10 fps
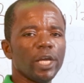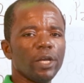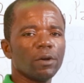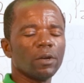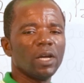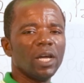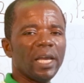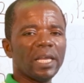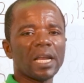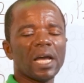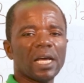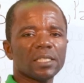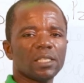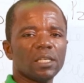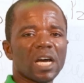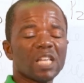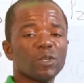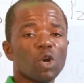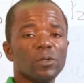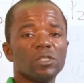ion in an acid has
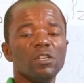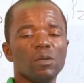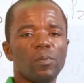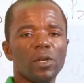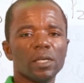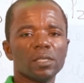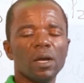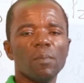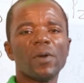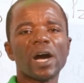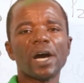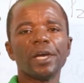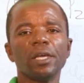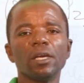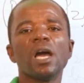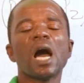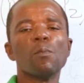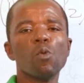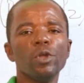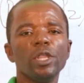been completely replaced by
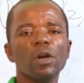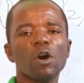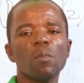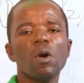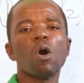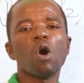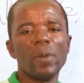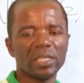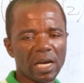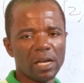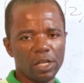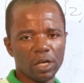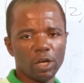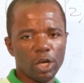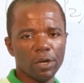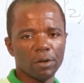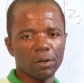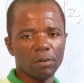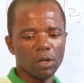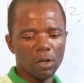ammonium or metallic ion.
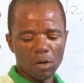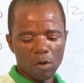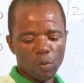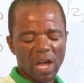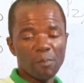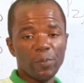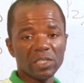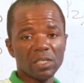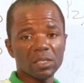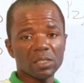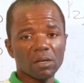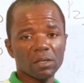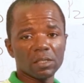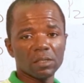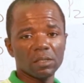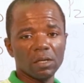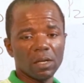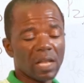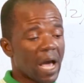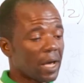We have basic salt,
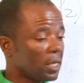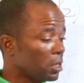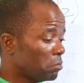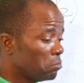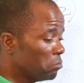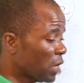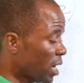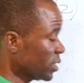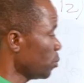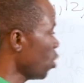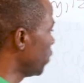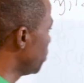like an example of